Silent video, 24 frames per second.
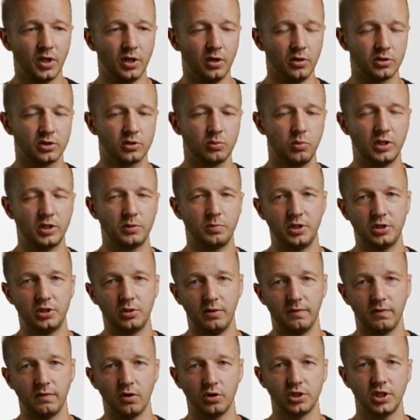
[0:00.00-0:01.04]
It'll switch
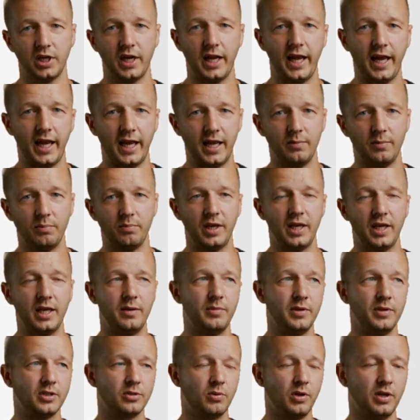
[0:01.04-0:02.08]
between version A and B
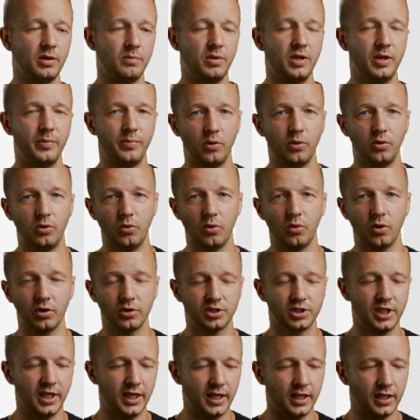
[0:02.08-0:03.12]
between people who are
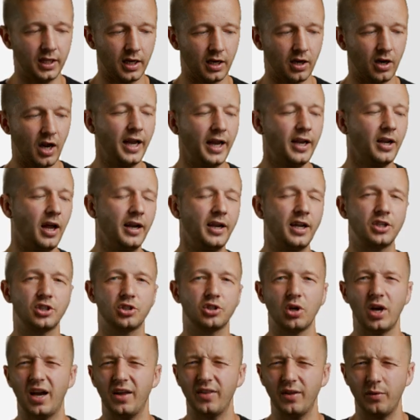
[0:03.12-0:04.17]
sitting there. I'm not
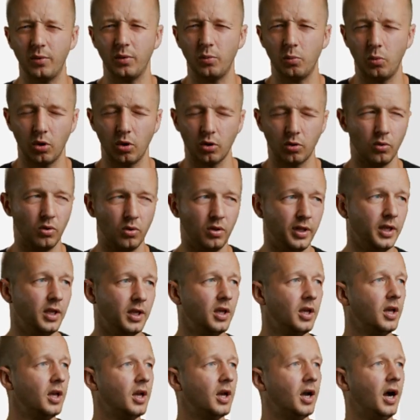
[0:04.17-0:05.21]
sure how that would work really,
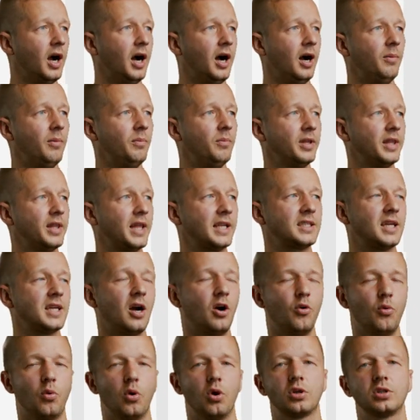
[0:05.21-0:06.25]
um, but that's
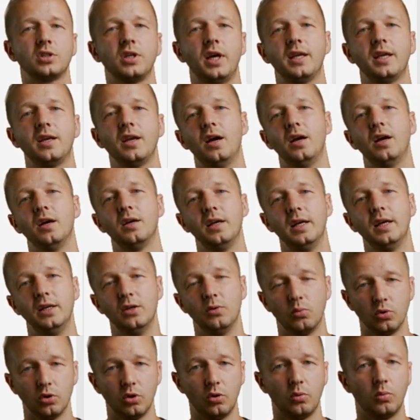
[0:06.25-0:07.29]
how it works like in
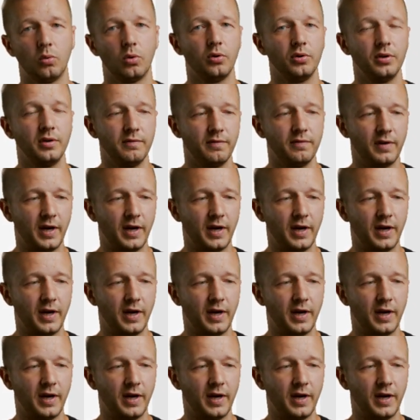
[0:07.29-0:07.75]
a real world